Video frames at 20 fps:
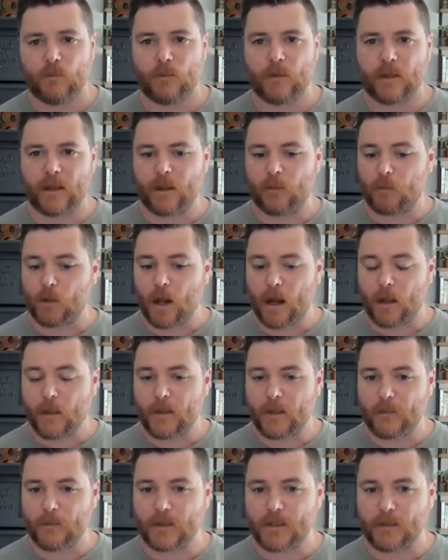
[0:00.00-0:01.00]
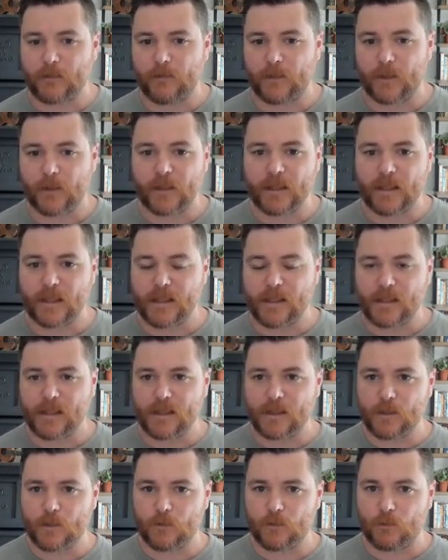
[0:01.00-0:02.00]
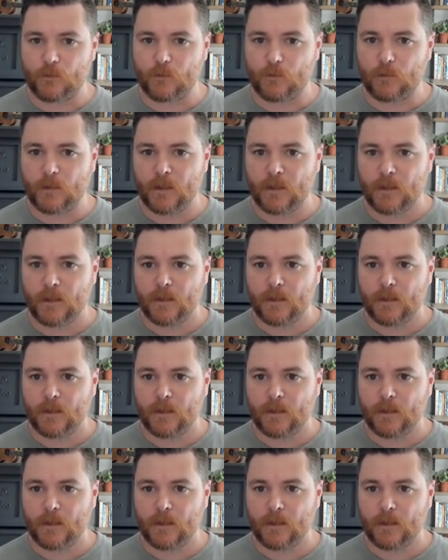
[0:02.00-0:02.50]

With like a block theme, it's very easy to